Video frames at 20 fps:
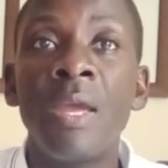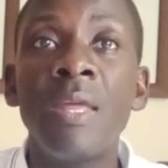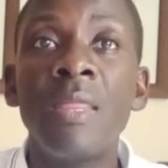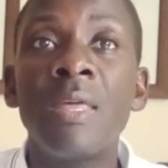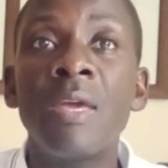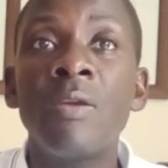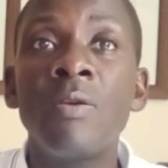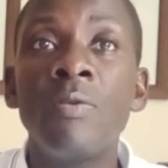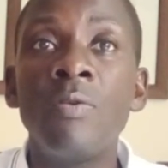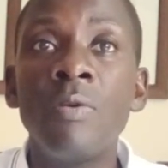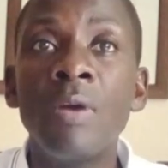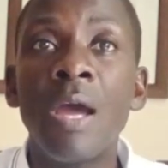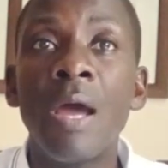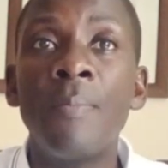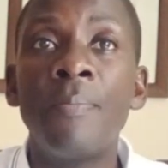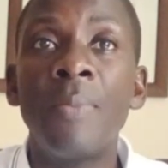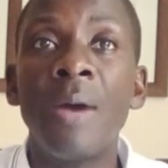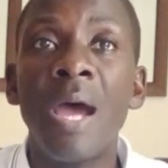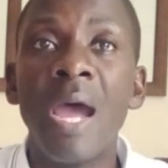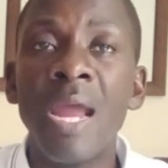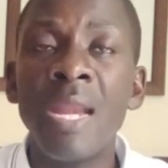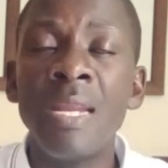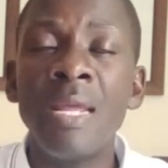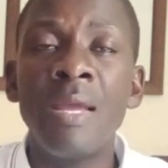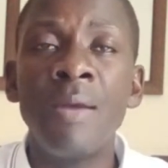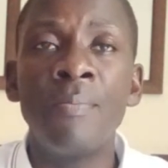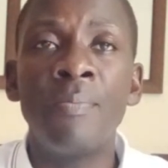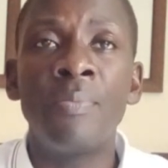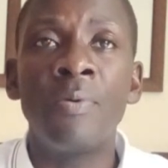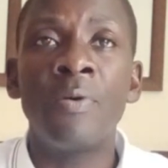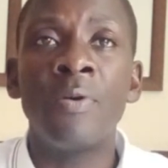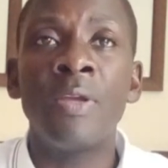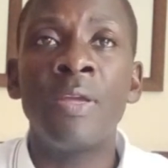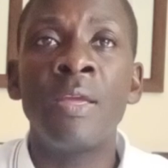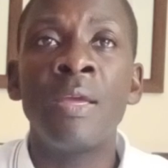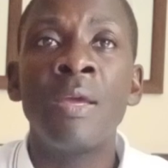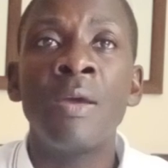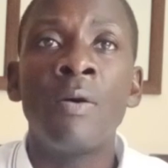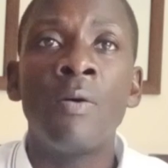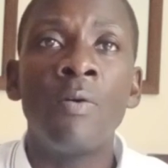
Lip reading: Either you look up an employee,